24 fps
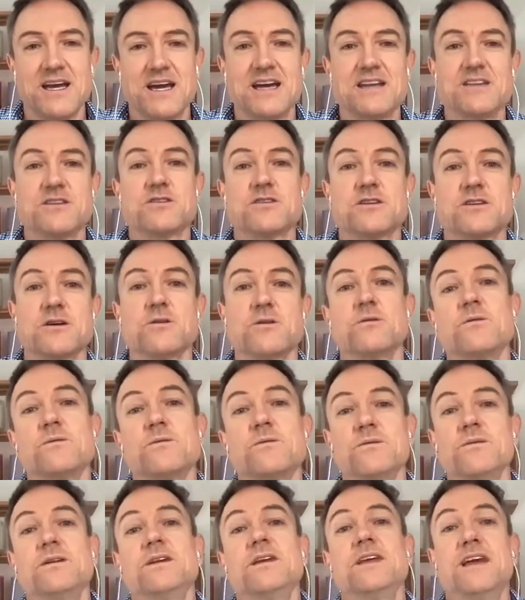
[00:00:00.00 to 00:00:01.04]
And so,
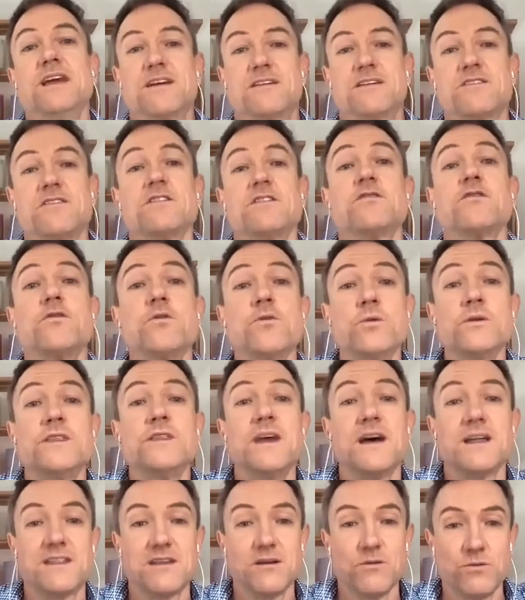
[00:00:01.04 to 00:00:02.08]
yes, it's good
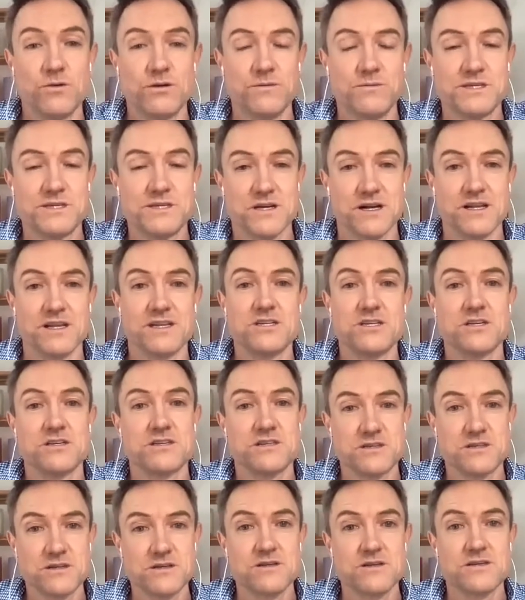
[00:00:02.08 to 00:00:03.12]
that the
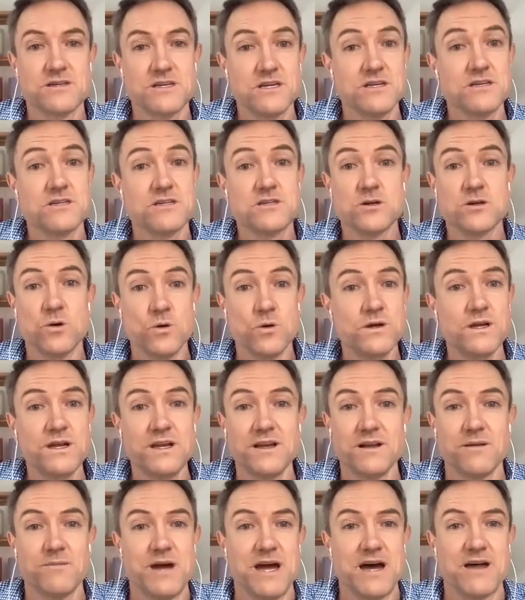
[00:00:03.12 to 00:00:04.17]
rheumatologist is
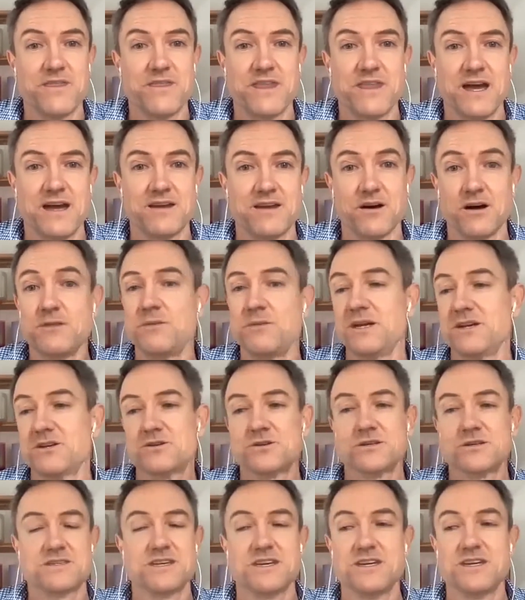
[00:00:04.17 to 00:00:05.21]
talking about that. I'd be
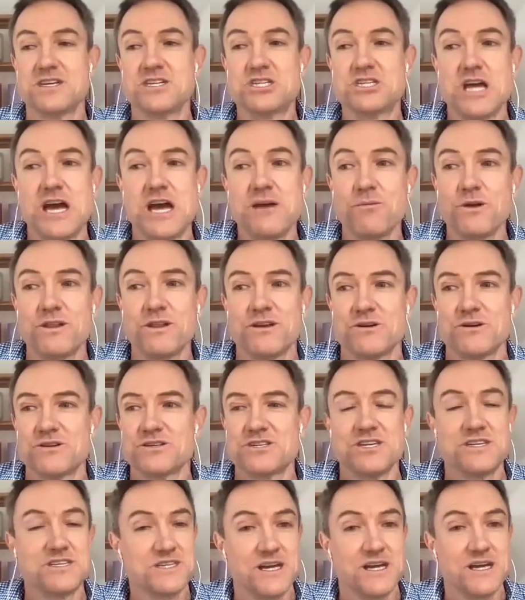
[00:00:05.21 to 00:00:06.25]
interested to chat with her.
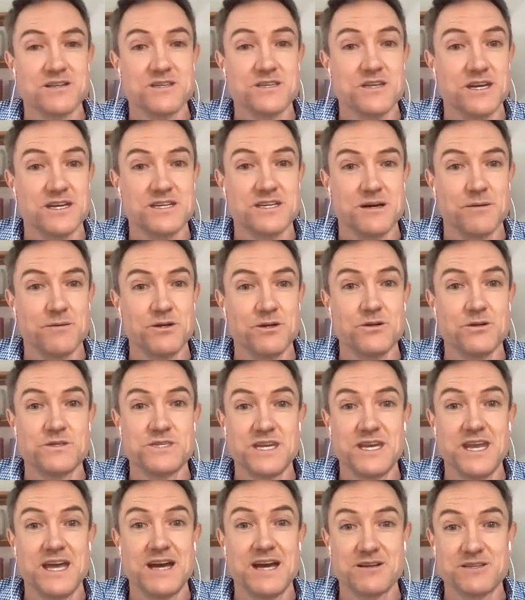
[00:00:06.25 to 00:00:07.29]
She sounds like someone
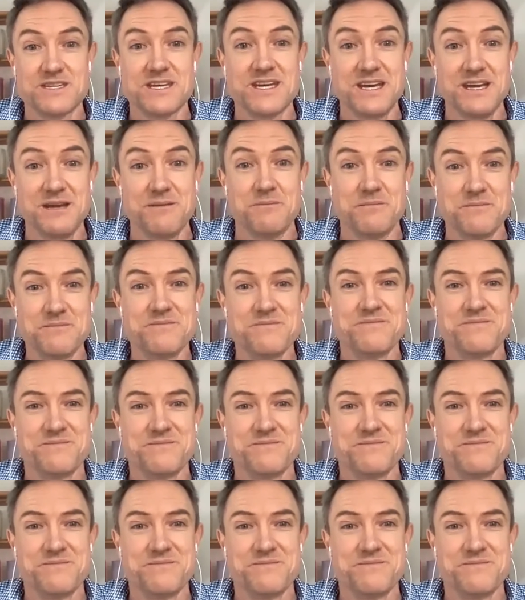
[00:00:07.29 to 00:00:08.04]
who's in our team.